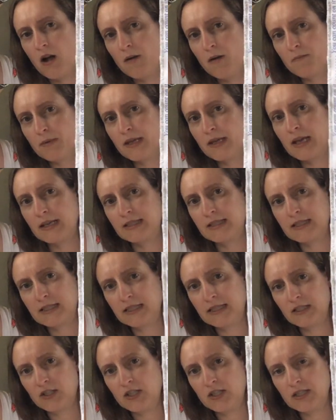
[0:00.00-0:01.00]
But yeah, it's
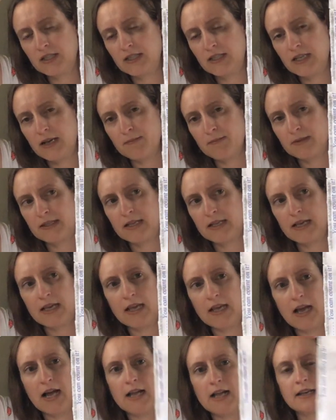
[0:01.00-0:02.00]
stitched in the DMC,
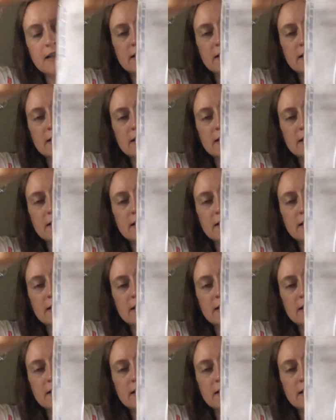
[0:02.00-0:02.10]
and